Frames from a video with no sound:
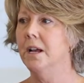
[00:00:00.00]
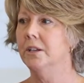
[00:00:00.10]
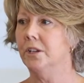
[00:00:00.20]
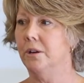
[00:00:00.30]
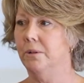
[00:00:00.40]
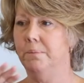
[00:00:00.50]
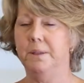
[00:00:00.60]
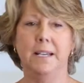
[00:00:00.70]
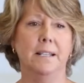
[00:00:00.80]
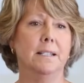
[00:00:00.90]
So
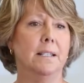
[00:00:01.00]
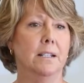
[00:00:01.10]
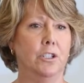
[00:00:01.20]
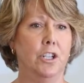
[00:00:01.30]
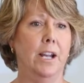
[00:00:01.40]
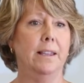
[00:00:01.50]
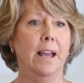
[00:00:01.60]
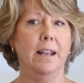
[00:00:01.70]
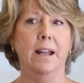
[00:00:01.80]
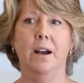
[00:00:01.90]
please check
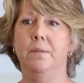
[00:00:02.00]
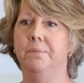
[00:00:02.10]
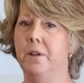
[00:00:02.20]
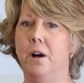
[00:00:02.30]
that out.